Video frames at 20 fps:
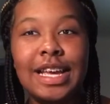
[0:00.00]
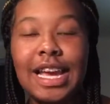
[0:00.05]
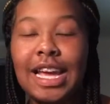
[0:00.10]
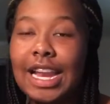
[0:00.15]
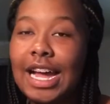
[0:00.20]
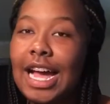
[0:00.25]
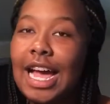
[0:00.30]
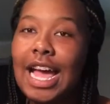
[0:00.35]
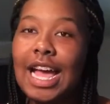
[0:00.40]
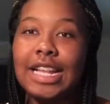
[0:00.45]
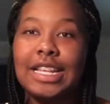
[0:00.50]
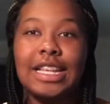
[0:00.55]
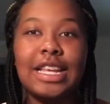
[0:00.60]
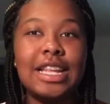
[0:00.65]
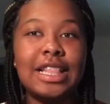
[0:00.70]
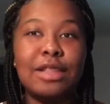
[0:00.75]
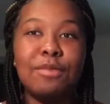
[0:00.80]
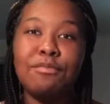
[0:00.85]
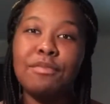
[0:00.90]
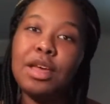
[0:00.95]
And I had to
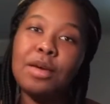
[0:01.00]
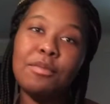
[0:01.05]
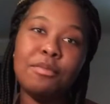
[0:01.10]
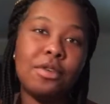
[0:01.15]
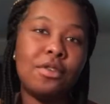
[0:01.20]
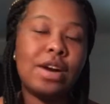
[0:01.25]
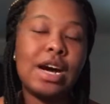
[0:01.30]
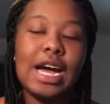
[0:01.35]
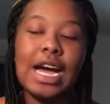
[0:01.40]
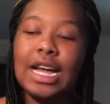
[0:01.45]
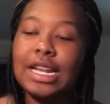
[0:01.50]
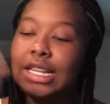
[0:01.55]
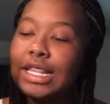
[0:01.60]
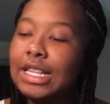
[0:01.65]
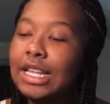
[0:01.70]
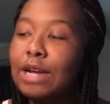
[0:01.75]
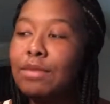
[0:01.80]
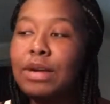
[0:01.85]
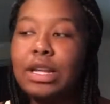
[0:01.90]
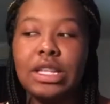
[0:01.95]
get the memo. I had
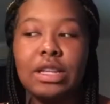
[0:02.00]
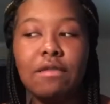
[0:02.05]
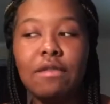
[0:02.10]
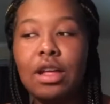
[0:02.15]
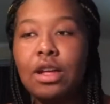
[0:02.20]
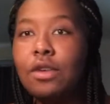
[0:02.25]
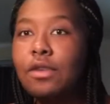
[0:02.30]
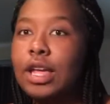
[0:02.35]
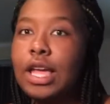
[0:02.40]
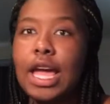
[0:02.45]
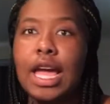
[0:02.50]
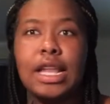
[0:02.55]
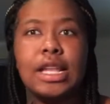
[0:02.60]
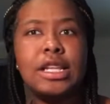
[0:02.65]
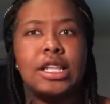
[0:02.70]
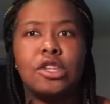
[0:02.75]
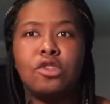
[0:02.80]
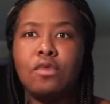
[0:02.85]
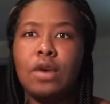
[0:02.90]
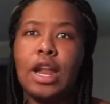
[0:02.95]
to tell myself, like, okay,
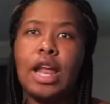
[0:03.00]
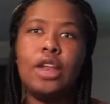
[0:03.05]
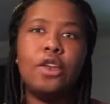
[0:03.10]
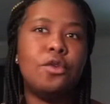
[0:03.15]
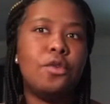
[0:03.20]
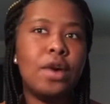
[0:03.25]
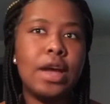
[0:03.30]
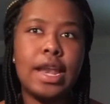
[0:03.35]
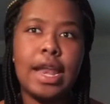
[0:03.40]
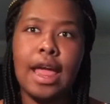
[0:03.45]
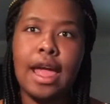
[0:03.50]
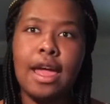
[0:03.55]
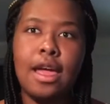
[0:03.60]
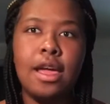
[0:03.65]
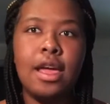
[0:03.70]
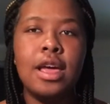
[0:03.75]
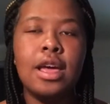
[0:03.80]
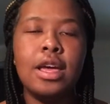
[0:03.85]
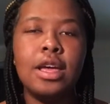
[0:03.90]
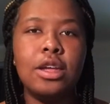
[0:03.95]
this is why they doing that,
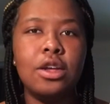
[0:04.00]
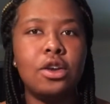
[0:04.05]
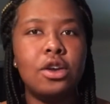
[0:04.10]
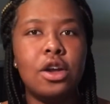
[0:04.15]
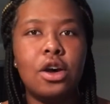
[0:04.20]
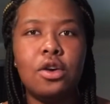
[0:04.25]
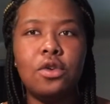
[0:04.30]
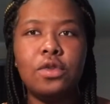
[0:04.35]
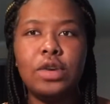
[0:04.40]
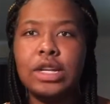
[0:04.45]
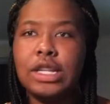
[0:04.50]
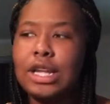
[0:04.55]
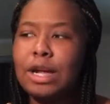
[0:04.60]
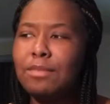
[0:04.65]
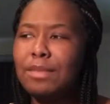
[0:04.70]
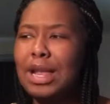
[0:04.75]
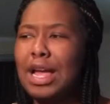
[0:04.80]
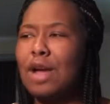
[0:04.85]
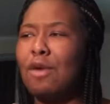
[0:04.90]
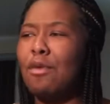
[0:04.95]
you know? Because
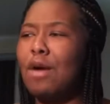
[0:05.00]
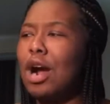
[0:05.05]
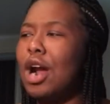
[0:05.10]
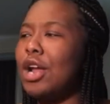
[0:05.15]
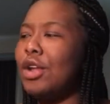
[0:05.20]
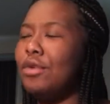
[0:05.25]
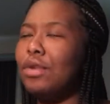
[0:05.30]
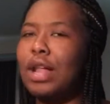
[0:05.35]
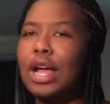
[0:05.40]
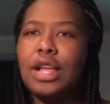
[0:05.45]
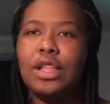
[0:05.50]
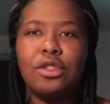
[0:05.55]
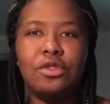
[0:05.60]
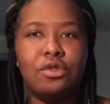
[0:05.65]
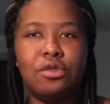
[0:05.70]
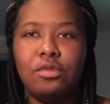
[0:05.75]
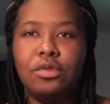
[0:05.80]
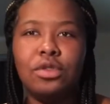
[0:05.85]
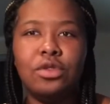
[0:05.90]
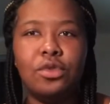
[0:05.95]
I'm like, why are you, like,
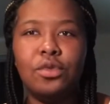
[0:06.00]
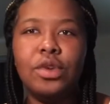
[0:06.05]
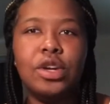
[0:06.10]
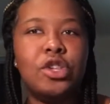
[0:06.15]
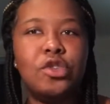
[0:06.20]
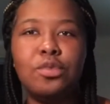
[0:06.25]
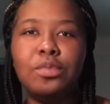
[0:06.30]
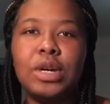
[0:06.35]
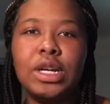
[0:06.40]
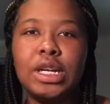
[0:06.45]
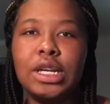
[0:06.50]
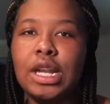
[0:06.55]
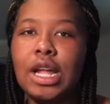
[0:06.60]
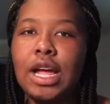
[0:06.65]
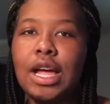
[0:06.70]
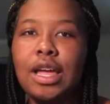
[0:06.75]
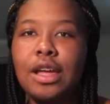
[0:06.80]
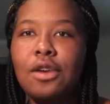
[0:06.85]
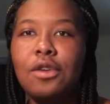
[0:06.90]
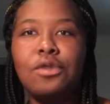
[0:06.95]
doing so much,
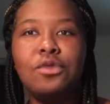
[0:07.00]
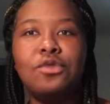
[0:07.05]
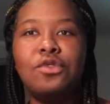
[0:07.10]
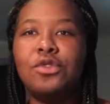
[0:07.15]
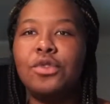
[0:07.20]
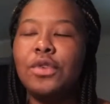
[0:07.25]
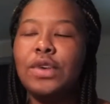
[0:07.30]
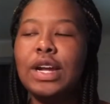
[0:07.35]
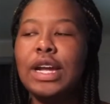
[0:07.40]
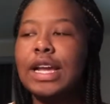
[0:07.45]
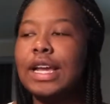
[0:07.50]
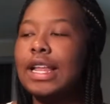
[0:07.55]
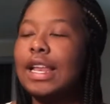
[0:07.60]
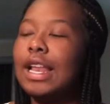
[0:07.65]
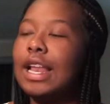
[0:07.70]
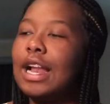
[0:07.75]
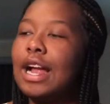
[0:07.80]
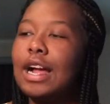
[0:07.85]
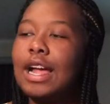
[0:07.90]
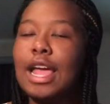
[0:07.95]
like, hold on? And
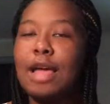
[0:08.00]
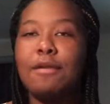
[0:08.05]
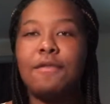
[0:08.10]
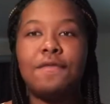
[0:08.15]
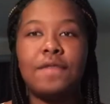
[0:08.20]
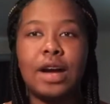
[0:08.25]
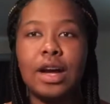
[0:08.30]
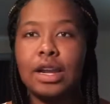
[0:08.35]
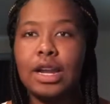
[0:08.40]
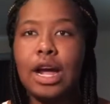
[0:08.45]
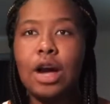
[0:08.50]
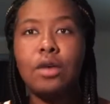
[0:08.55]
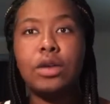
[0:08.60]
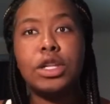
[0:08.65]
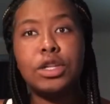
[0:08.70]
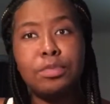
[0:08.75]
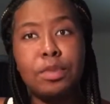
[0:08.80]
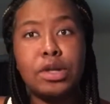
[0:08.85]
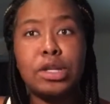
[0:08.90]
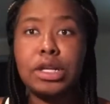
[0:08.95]
then I came to find out
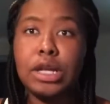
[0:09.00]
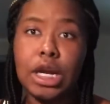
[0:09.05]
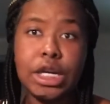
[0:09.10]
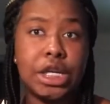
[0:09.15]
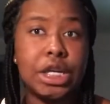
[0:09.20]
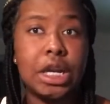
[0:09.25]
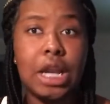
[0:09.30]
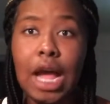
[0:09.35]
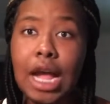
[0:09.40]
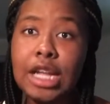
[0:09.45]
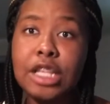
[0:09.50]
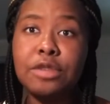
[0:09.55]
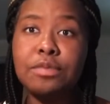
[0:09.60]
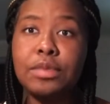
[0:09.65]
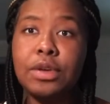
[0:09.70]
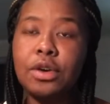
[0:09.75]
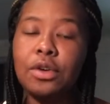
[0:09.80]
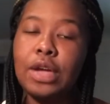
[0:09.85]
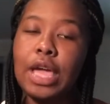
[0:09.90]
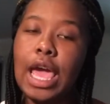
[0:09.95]
this person actually likes
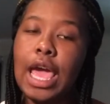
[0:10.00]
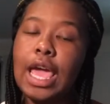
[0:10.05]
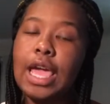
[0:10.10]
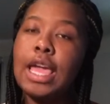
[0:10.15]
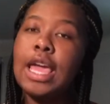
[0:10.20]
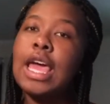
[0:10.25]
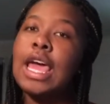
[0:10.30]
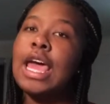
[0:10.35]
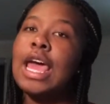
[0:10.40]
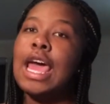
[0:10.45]
me, okay?